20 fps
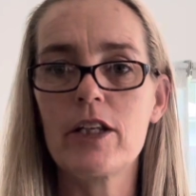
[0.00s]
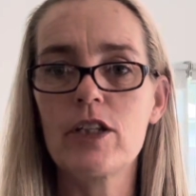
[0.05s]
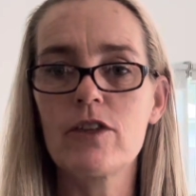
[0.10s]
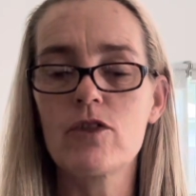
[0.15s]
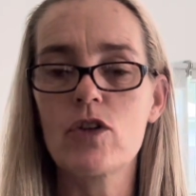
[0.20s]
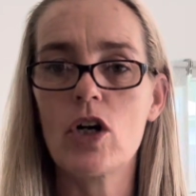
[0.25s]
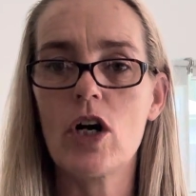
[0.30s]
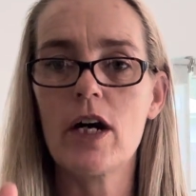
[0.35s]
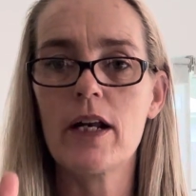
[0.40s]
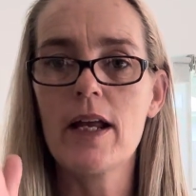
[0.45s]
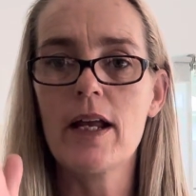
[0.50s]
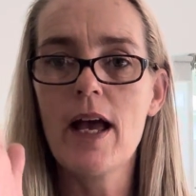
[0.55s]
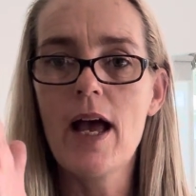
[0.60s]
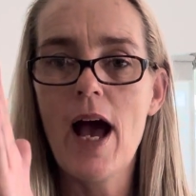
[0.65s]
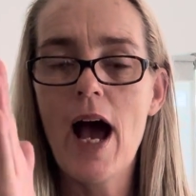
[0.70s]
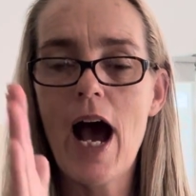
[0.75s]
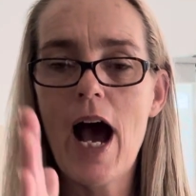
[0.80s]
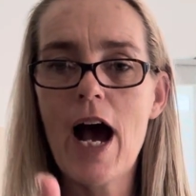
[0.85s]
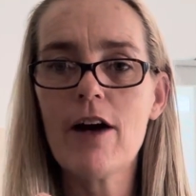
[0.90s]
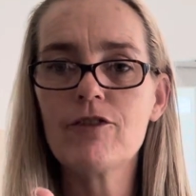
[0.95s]
You've got
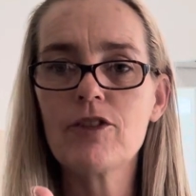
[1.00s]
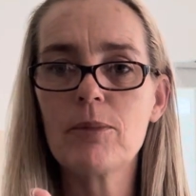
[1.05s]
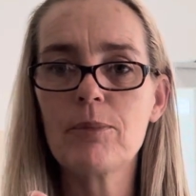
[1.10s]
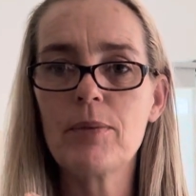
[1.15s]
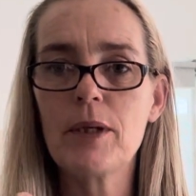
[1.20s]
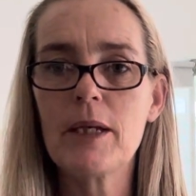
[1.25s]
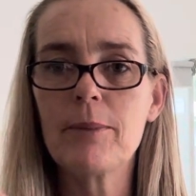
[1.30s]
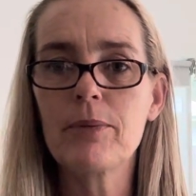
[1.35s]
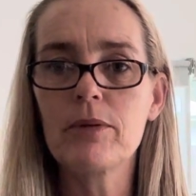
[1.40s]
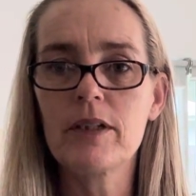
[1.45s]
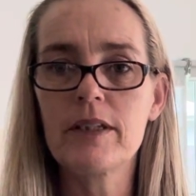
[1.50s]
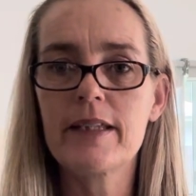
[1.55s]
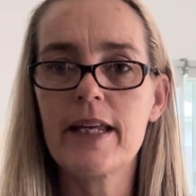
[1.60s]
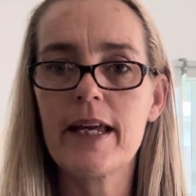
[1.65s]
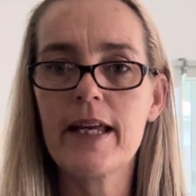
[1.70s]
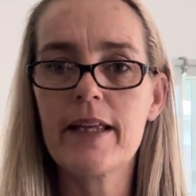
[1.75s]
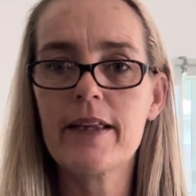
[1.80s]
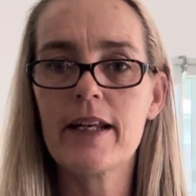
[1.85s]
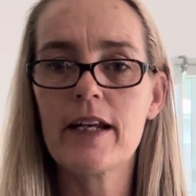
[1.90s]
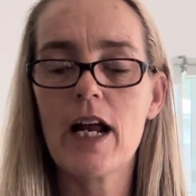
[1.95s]
half the people in
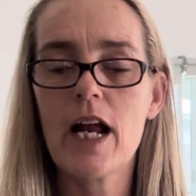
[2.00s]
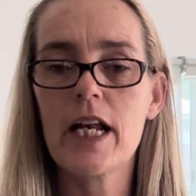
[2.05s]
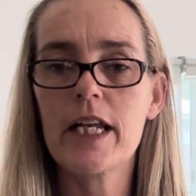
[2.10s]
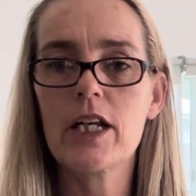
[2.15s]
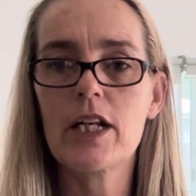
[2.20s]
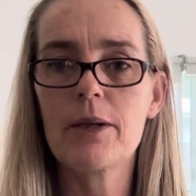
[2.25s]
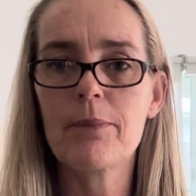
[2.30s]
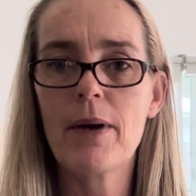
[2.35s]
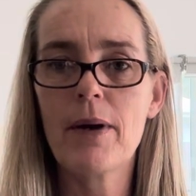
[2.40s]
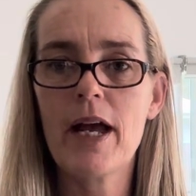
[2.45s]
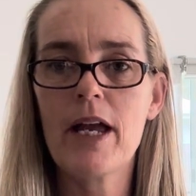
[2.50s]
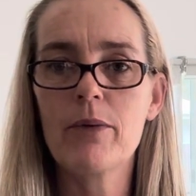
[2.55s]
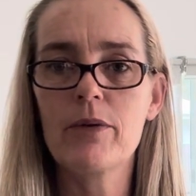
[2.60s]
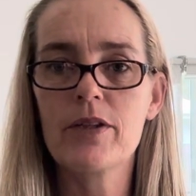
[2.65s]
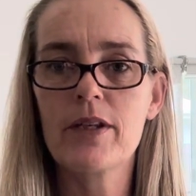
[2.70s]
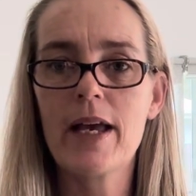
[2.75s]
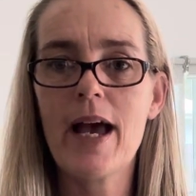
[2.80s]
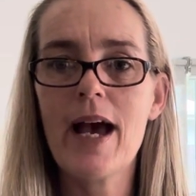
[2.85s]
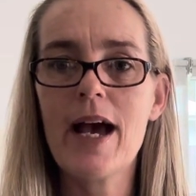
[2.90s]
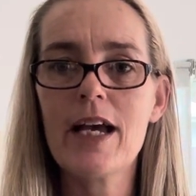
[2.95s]
there that are only going to pay
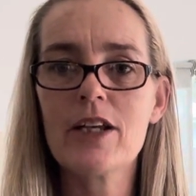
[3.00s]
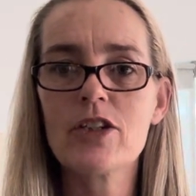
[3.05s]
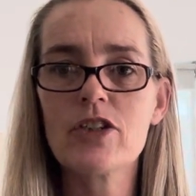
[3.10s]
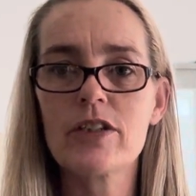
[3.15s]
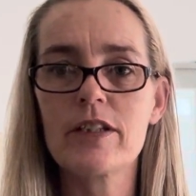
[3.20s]
with cash,